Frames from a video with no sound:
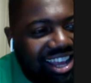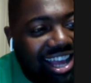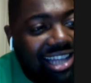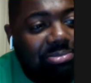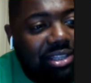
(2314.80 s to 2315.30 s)

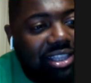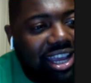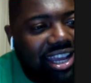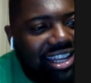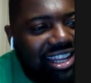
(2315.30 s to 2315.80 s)
That's
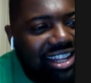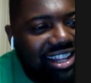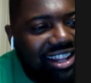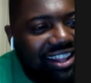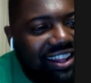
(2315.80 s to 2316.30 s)
pathetic.
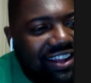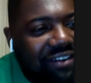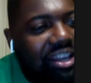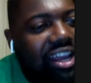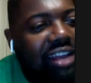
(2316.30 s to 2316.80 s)

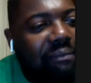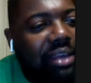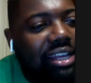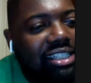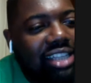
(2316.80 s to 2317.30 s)
We got to
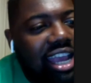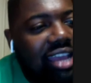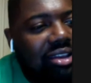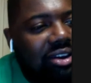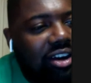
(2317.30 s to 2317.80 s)
be
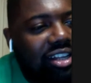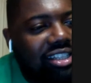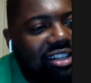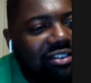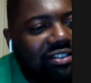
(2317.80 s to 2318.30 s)
ashamed of
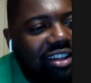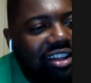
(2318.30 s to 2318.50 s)
ourselves.